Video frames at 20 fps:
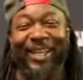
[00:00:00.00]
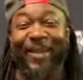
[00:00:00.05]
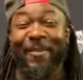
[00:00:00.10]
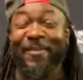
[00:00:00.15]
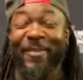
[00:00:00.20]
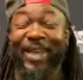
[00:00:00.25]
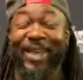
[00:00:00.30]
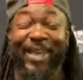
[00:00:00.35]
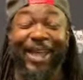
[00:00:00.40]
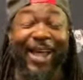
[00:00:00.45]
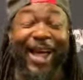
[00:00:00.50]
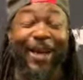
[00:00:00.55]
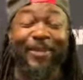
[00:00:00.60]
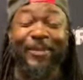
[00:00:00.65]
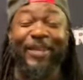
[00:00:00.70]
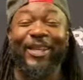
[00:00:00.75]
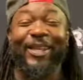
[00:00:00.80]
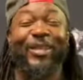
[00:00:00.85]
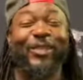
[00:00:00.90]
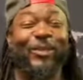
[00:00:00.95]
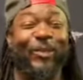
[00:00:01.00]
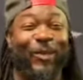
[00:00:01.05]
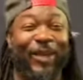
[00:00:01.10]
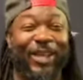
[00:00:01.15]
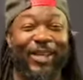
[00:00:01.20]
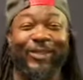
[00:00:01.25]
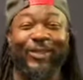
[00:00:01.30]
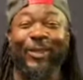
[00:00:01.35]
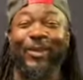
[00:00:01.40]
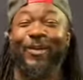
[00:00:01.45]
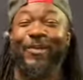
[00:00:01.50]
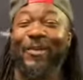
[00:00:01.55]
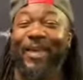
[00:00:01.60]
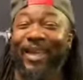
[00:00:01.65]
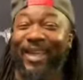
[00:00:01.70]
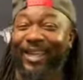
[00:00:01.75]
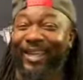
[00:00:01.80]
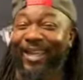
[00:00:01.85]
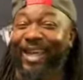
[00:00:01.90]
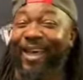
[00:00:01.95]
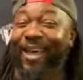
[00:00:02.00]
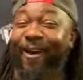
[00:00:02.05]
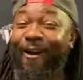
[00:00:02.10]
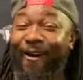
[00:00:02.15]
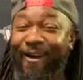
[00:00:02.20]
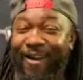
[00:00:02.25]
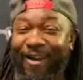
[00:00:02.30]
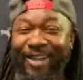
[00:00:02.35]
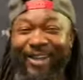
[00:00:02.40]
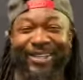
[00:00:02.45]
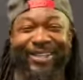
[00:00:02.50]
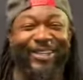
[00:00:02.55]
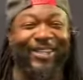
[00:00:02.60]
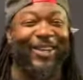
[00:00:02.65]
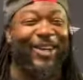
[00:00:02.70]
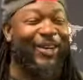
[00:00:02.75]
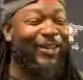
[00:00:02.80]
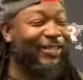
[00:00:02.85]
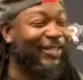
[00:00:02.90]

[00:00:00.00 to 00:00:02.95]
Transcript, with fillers: That man hopped in this ring, so the man got hard, you know.